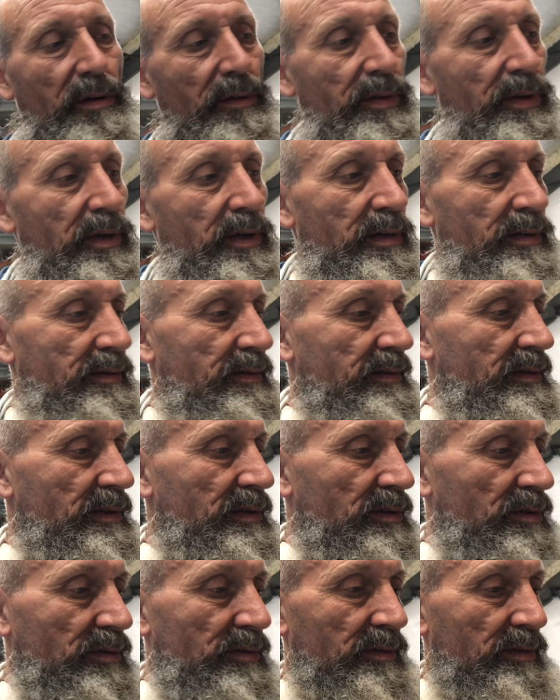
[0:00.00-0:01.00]
the, you
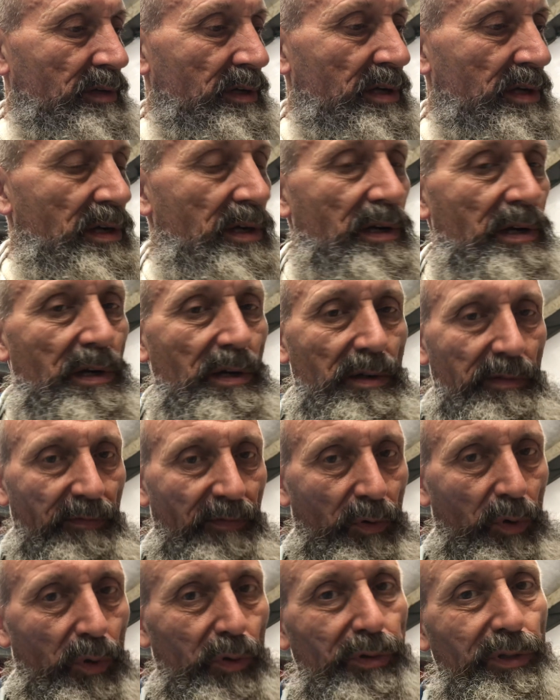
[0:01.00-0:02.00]
know,
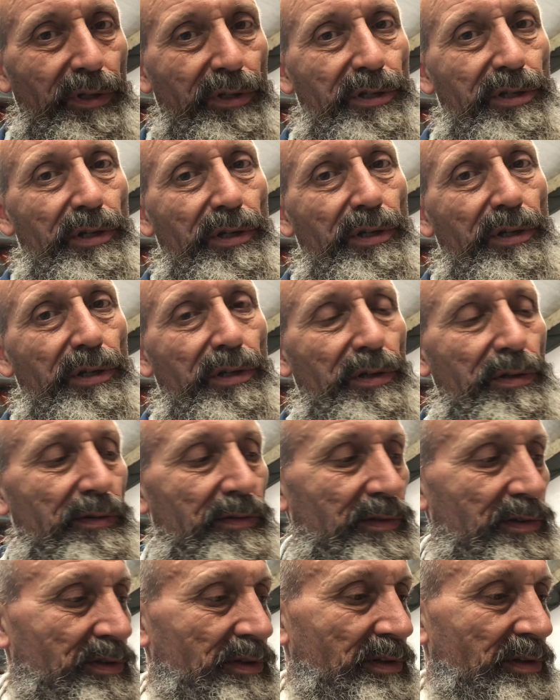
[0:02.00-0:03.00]

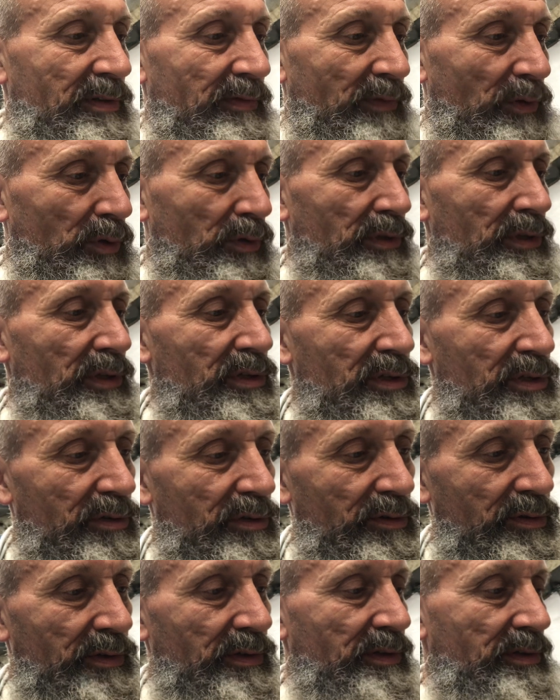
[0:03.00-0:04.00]
voltages, the voltage
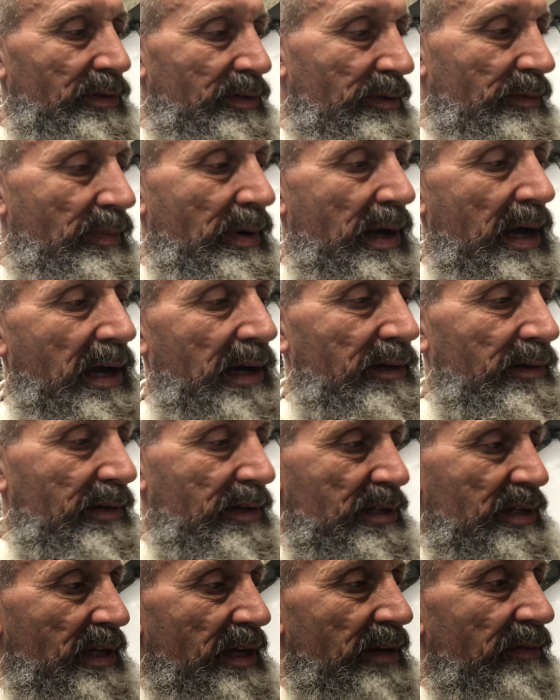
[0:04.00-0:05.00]
going to the
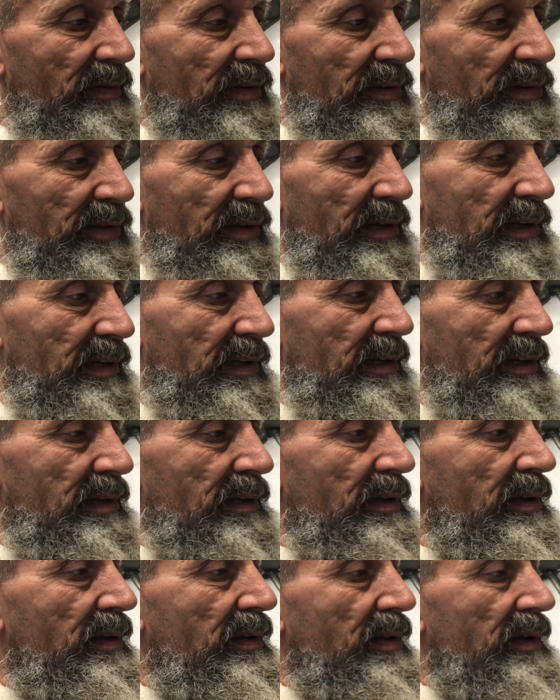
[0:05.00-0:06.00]
batteries and everything,
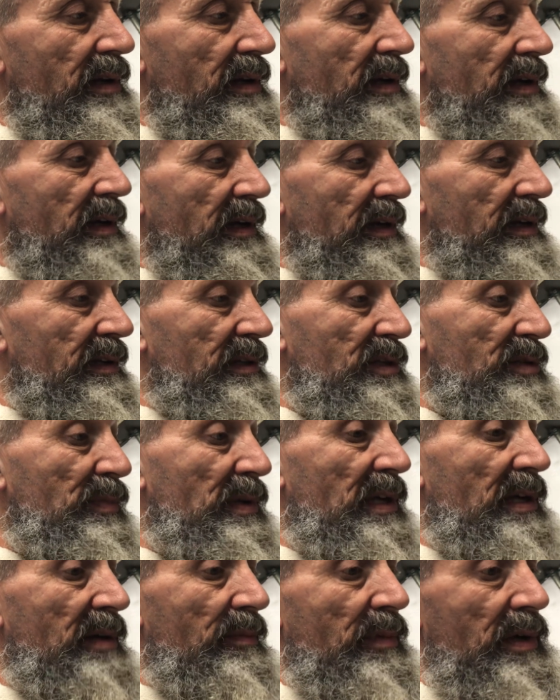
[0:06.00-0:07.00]
and this
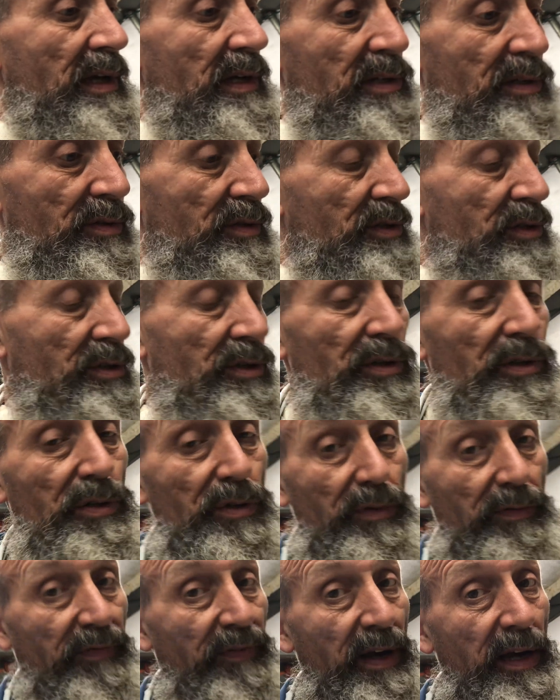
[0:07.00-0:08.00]
BMS should
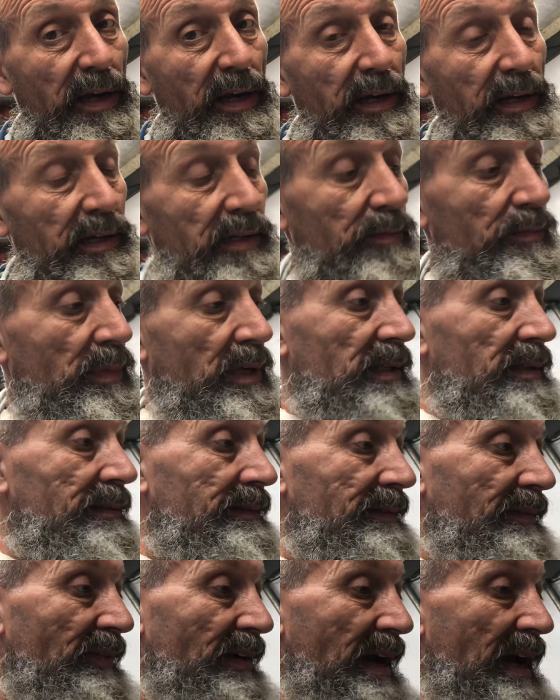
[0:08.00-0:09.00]
do fine. But
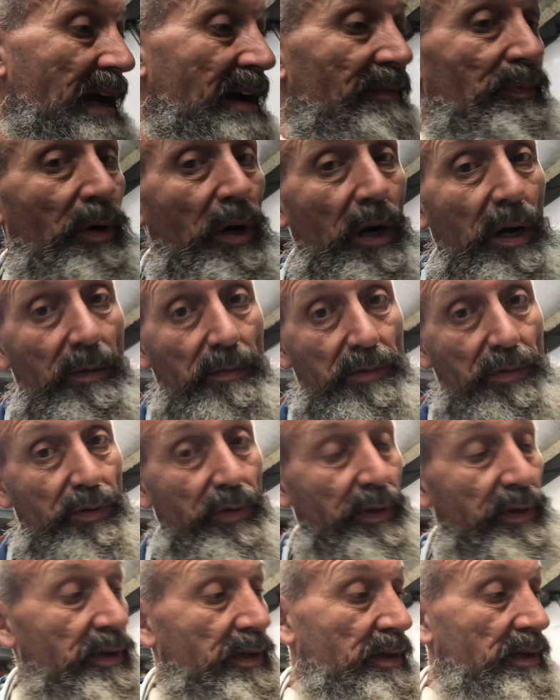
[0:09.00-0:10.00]
if I have problems
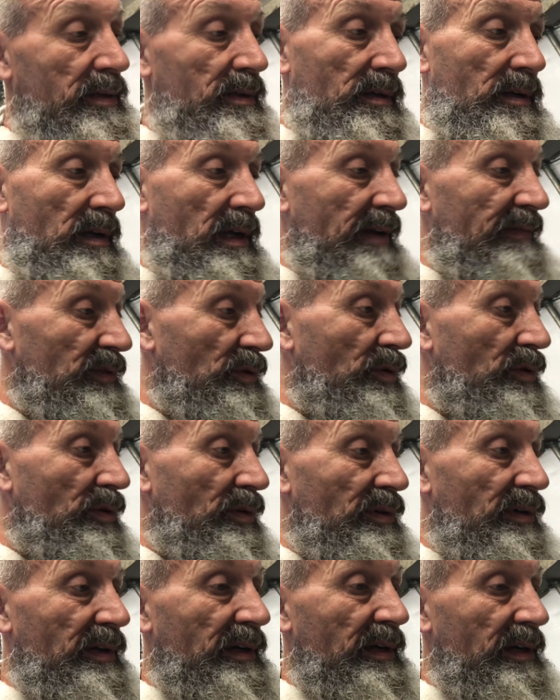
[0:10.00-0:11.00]
with it, I'll have to
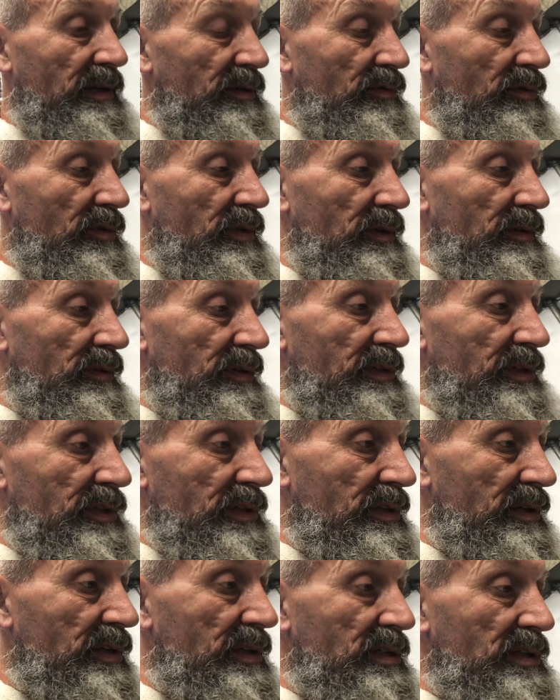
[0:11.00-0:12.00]
order another one,
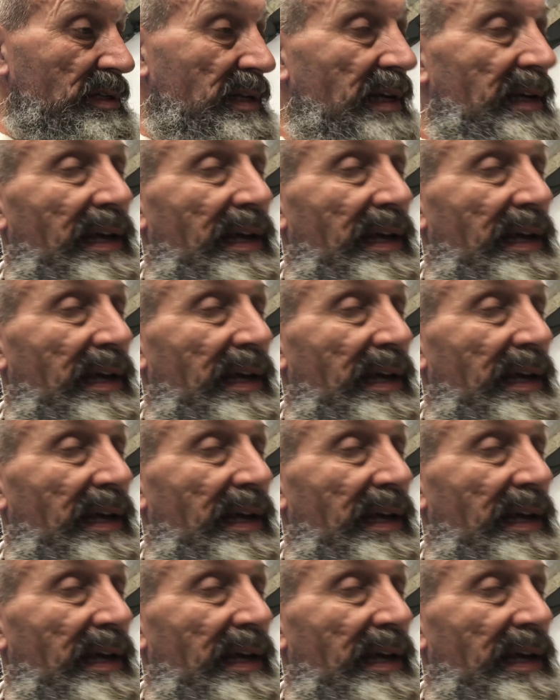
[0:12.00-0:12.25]
it's like